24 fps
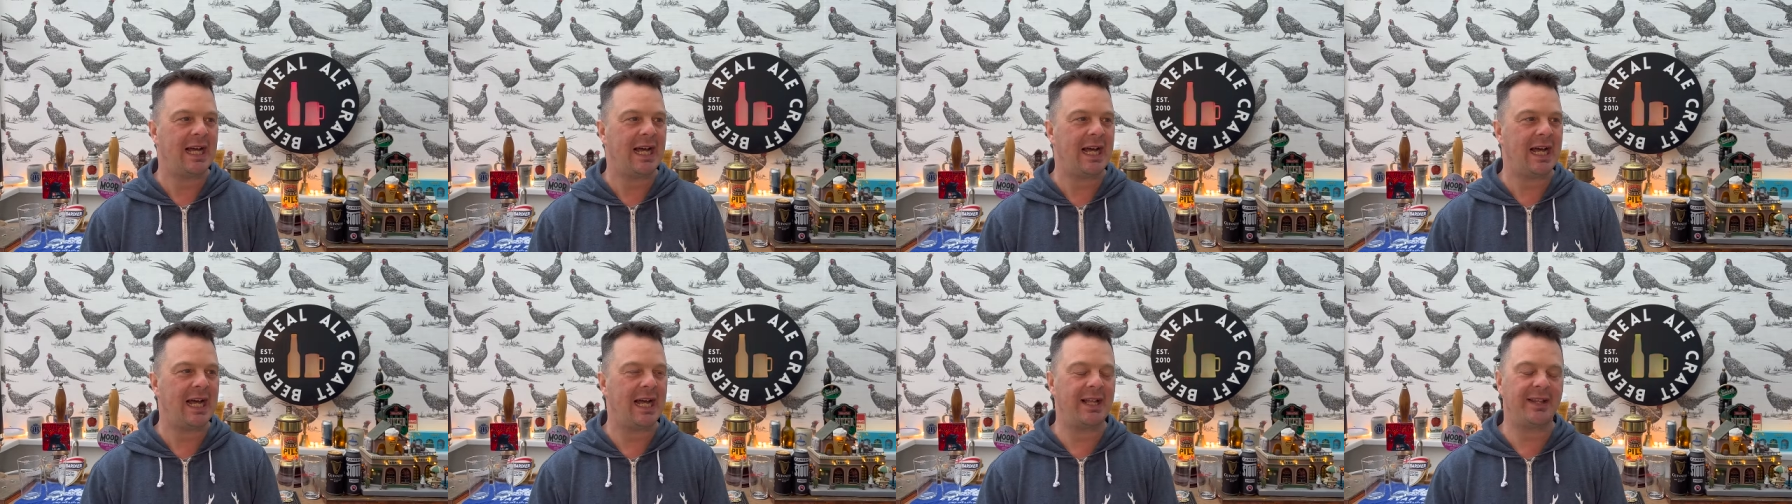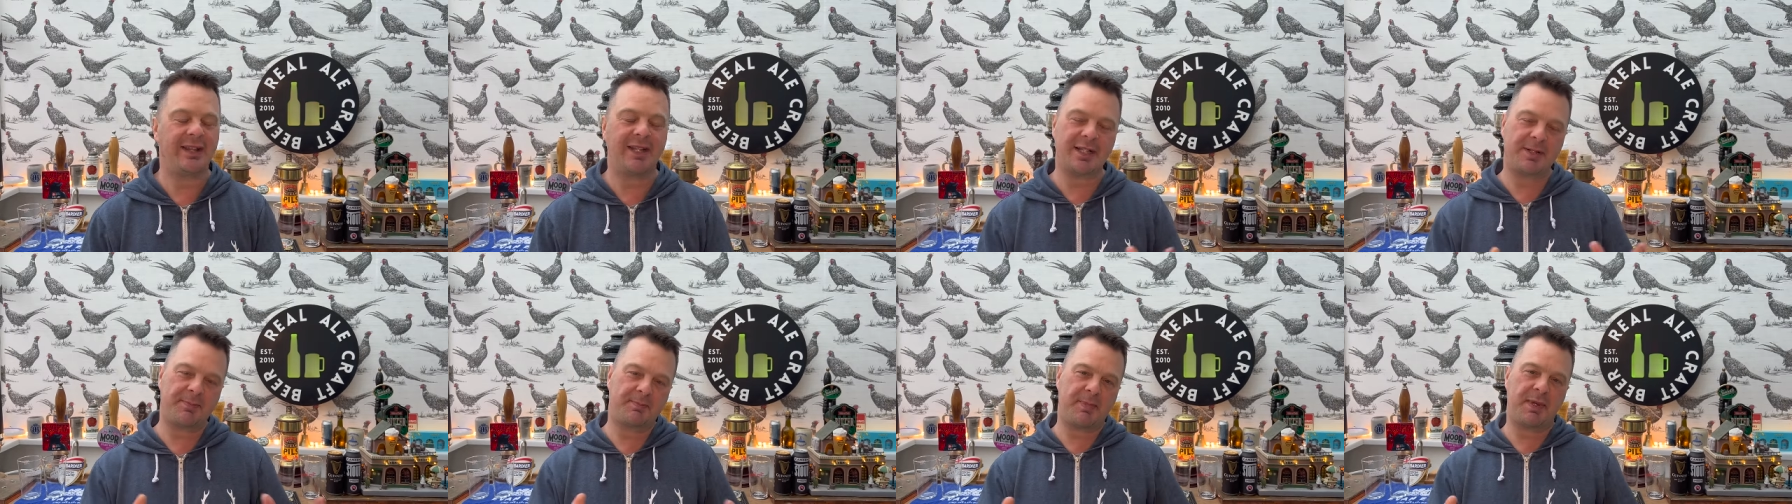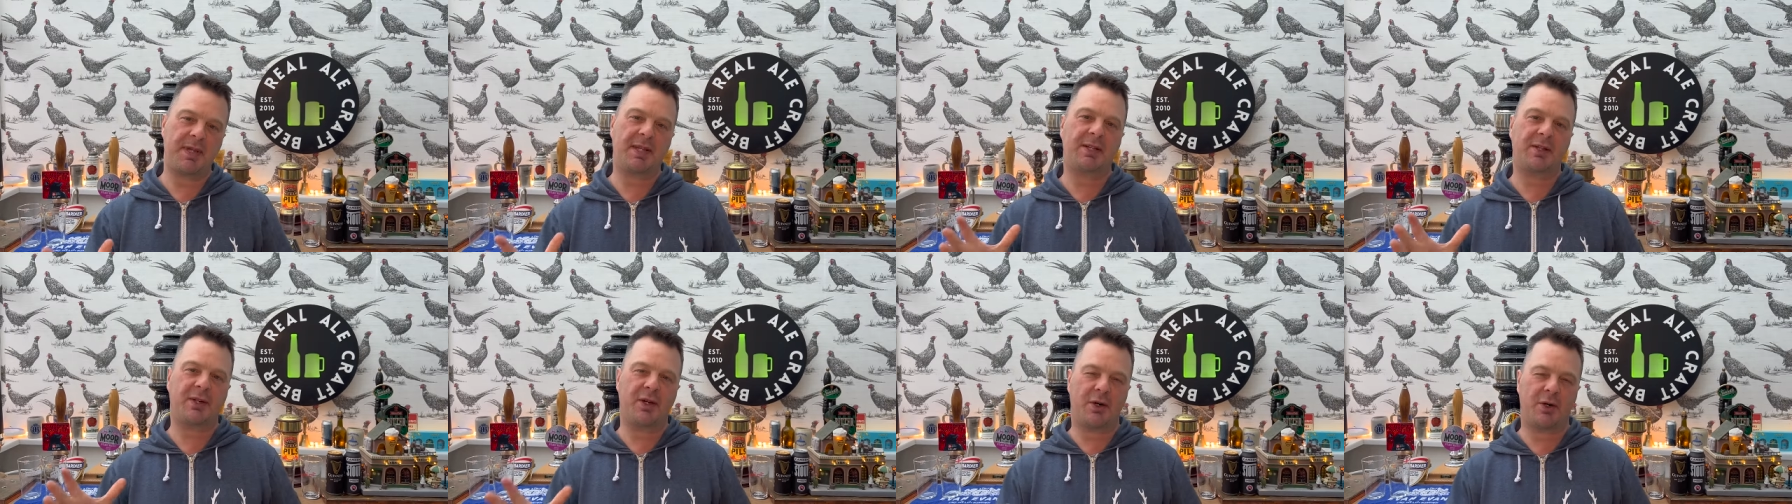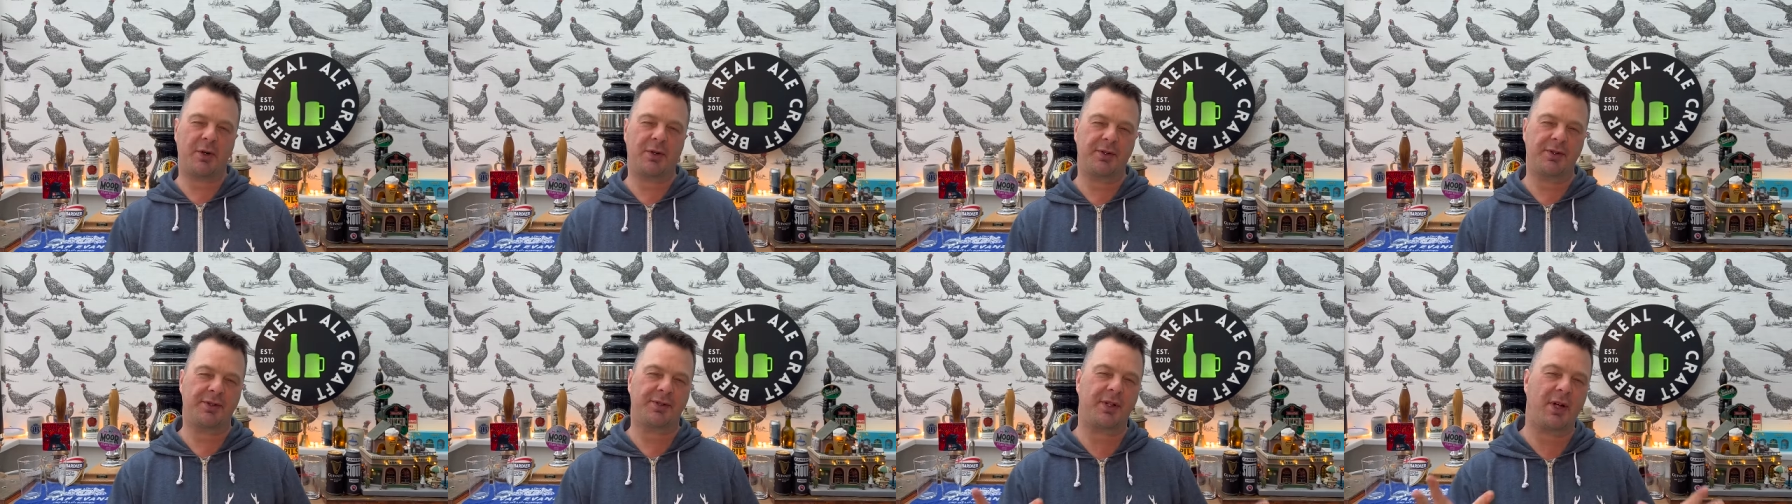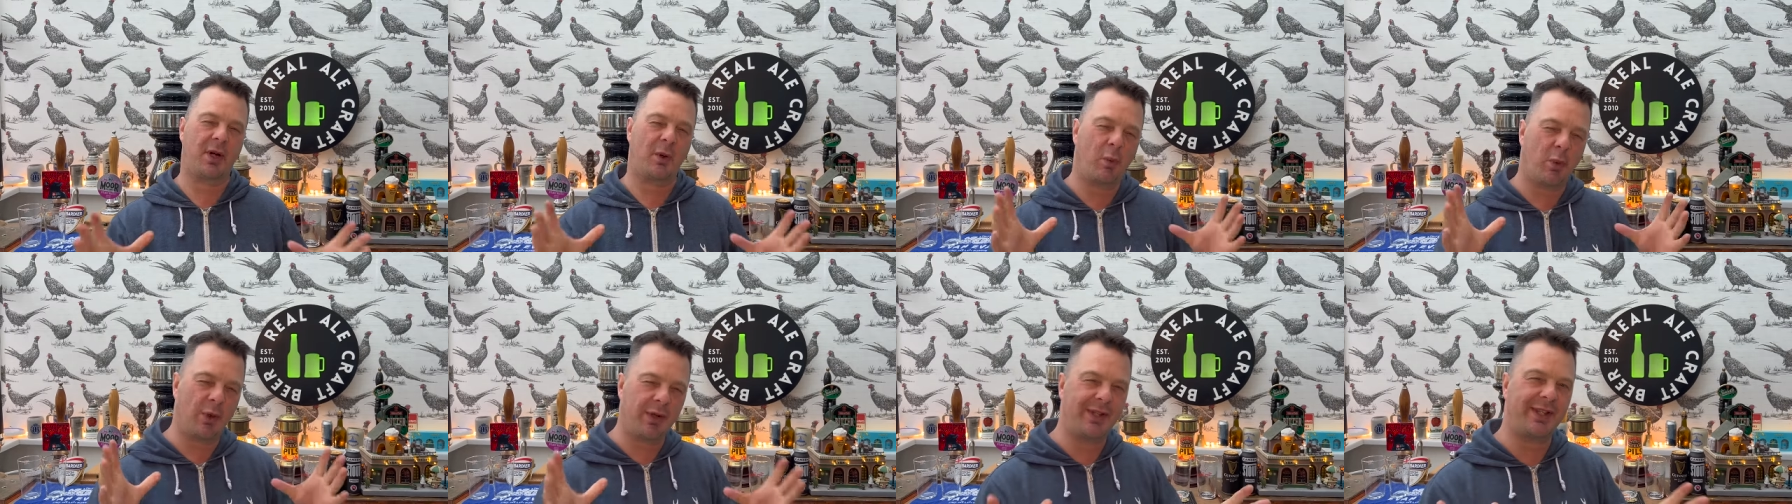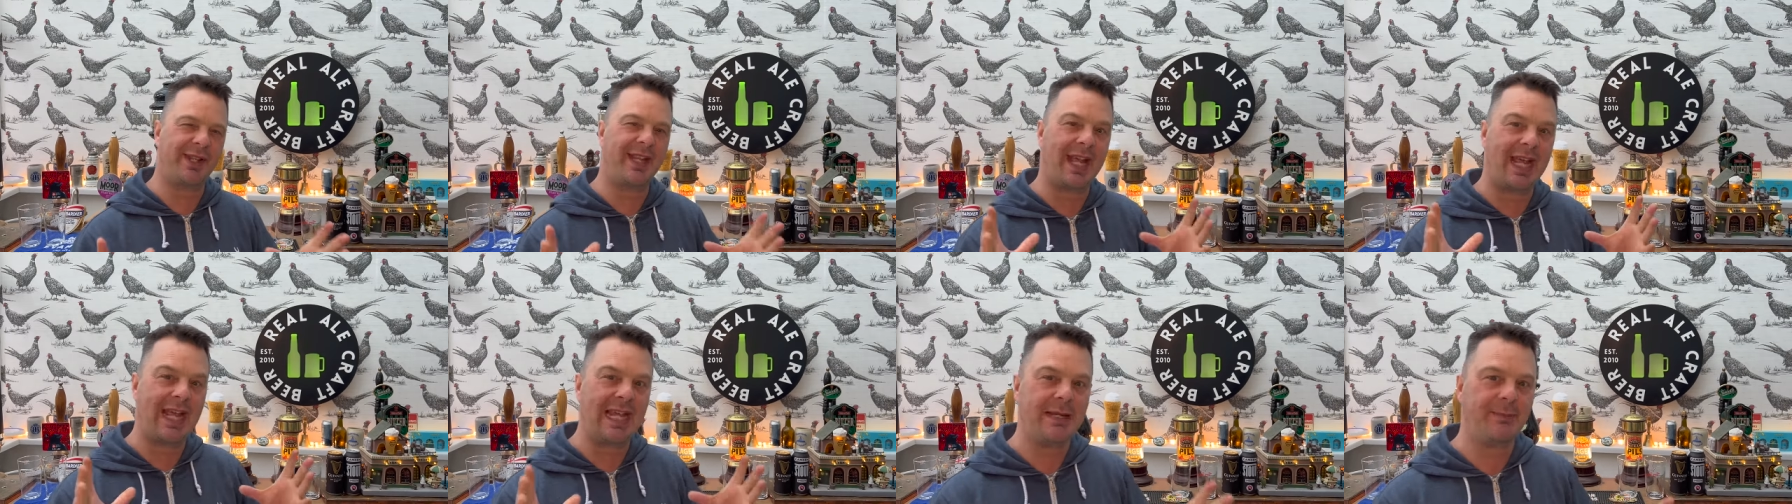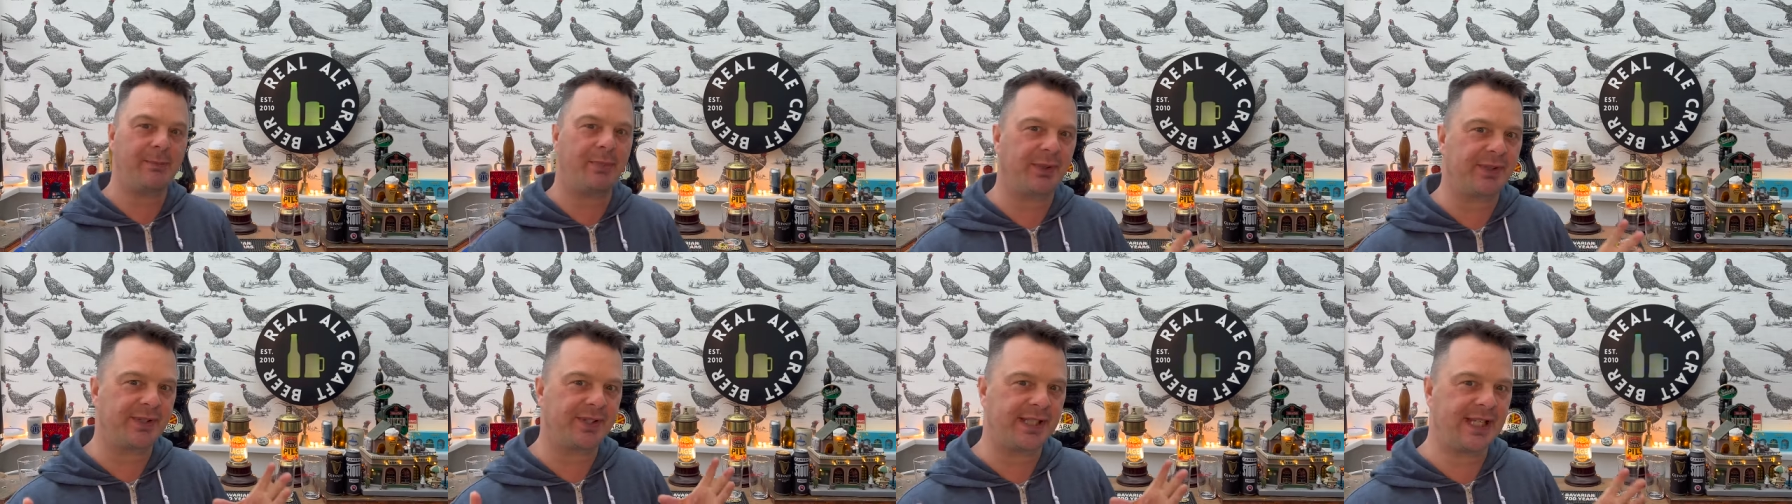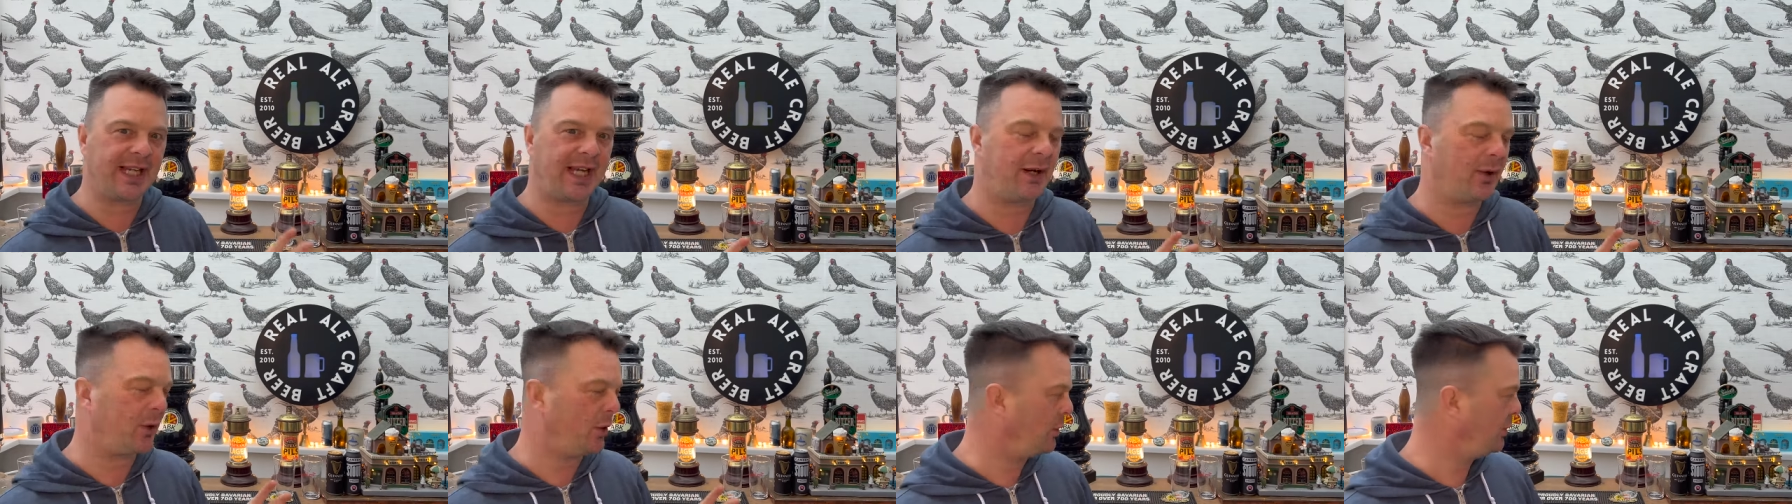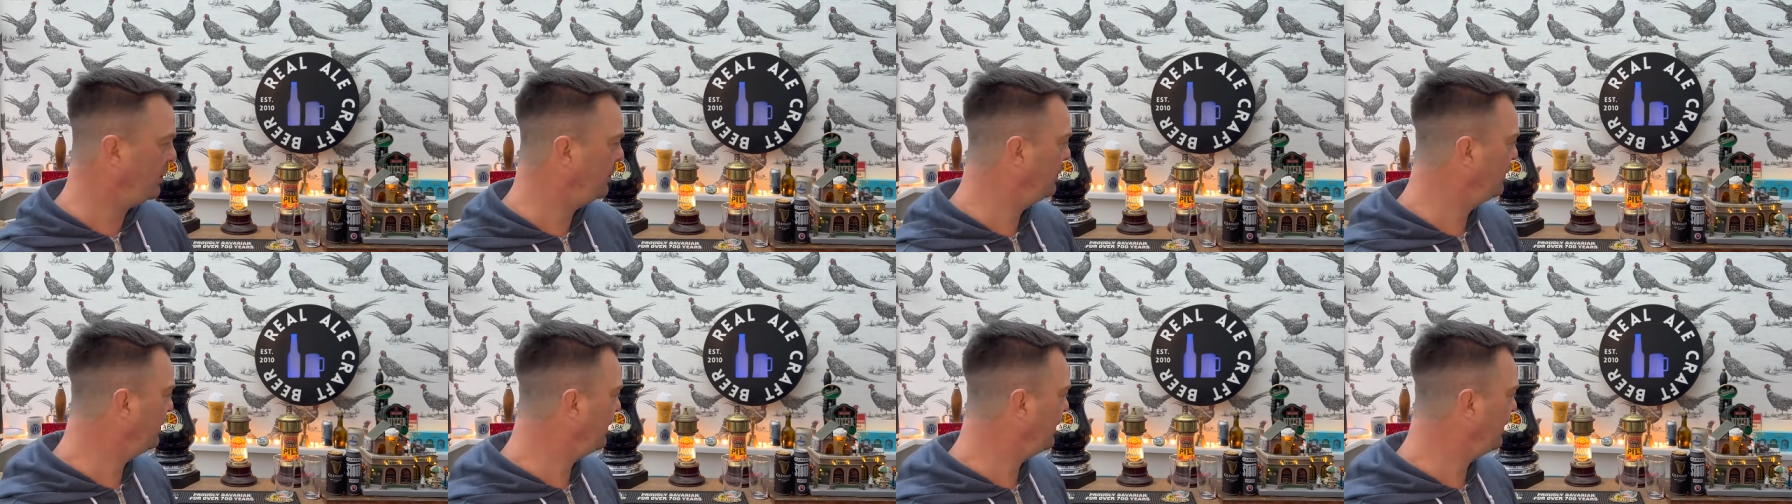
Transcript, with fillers: and that's because I wasn't able to get hold